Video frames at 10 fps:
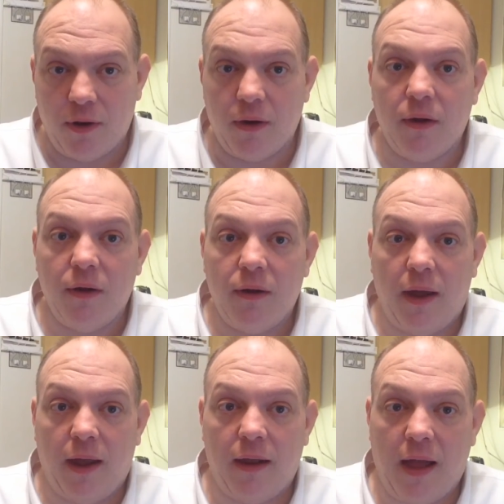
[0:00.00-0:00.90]
and
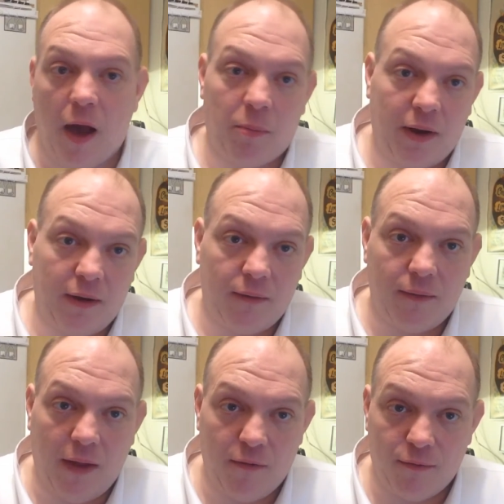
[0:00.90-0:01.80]
how many
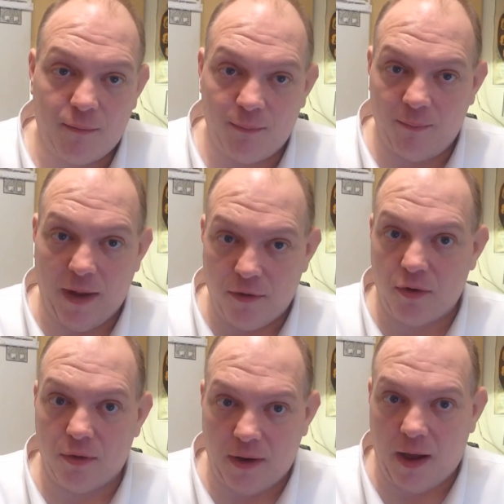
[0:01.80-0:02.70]
they've
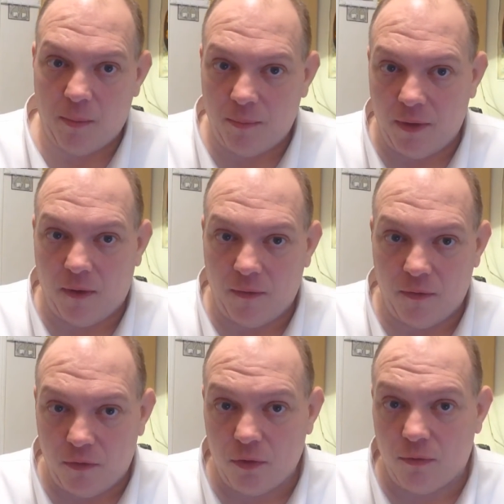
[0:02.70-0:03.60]
entered
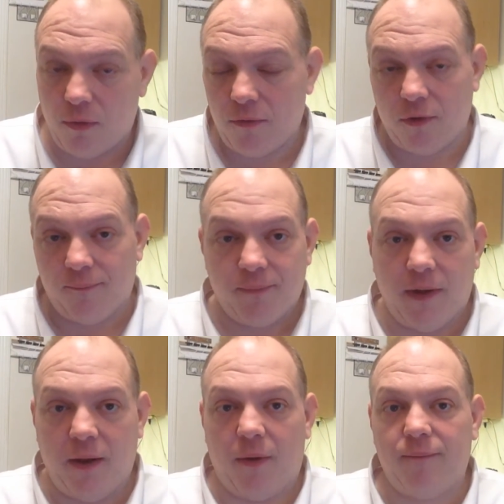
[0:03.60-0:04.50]
and so forth. So
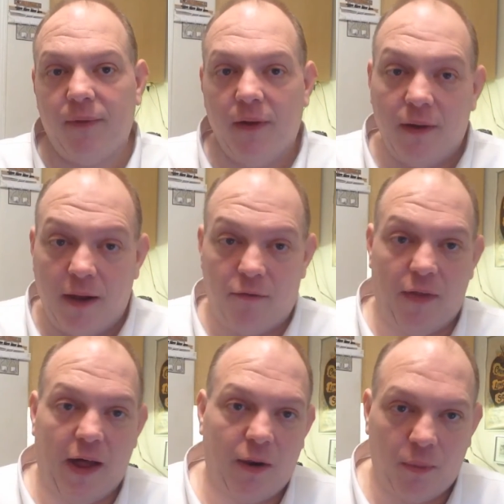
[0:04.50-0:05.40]
anyway, enough of
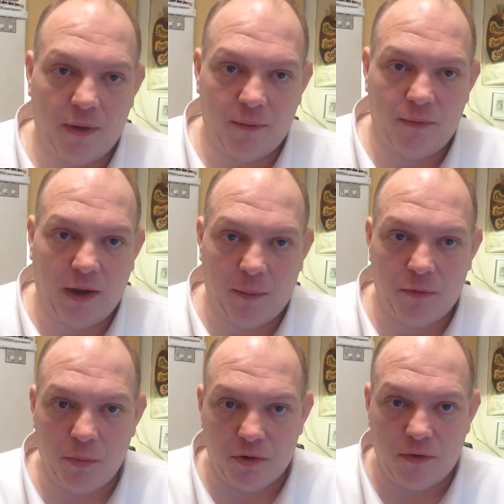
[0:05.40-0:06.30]
that. I don't want to take up
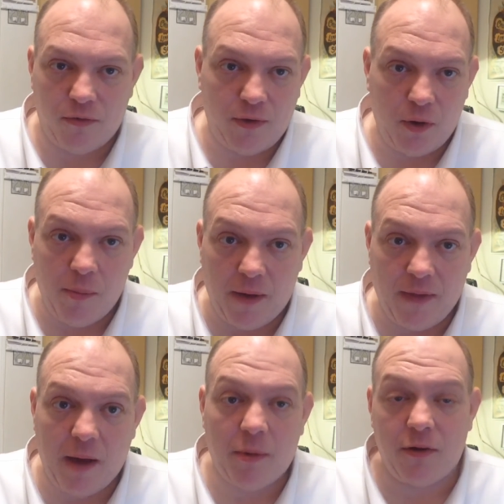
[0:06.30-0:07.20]
too much of this video about
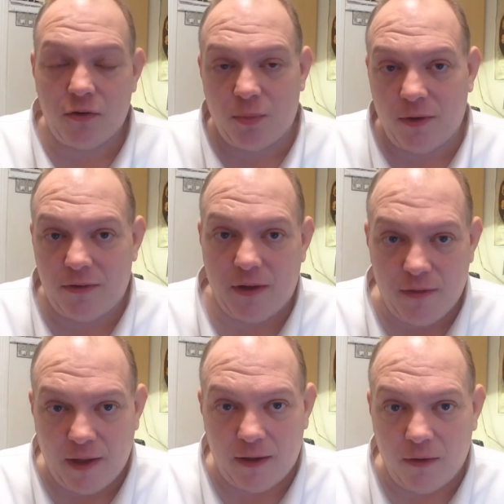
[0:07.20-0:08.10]
that, but I just want to say
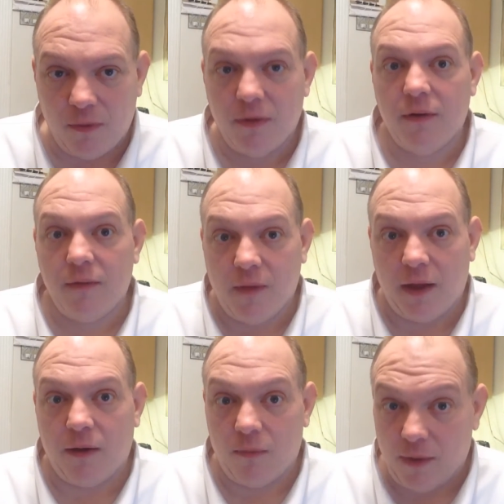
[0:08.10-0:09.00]
thank you.
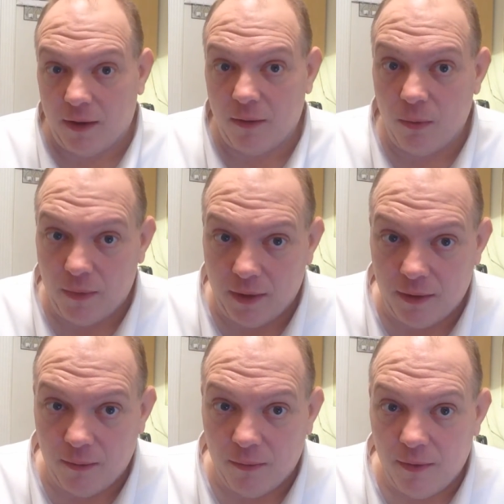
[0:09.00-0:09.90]
Thank you. Thank you. Thank
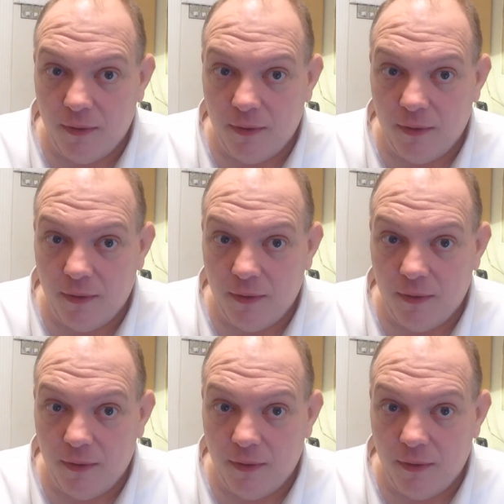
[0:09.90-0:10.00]
you.